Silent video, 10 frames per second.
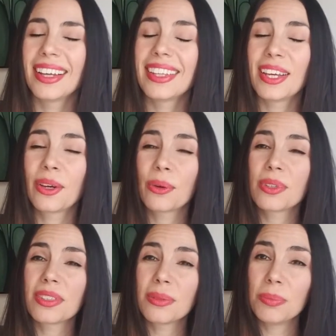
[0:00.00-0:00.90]
they go
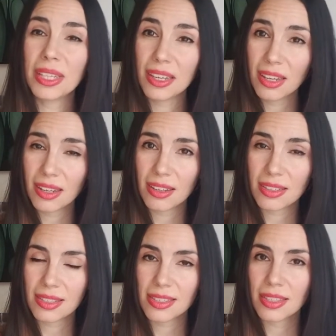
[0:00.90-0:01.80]
to the
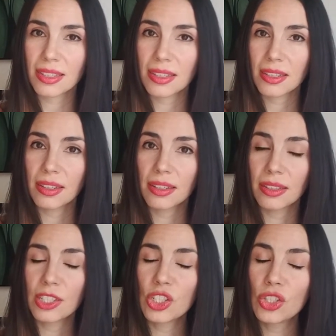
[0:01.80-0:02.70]
peace,
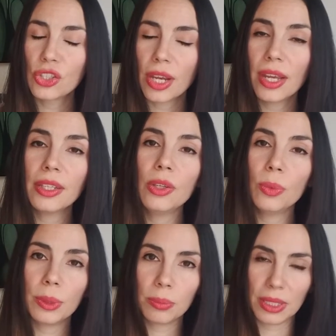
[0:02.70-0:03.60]
the
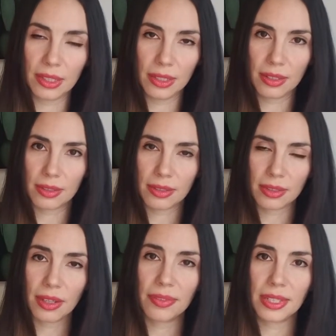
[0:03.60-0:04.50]
genuine peace
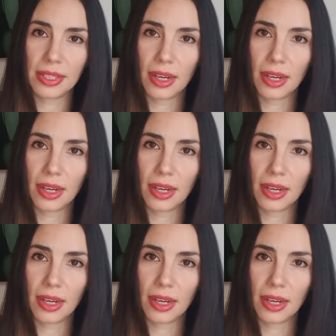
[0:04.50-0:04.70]
of the 9,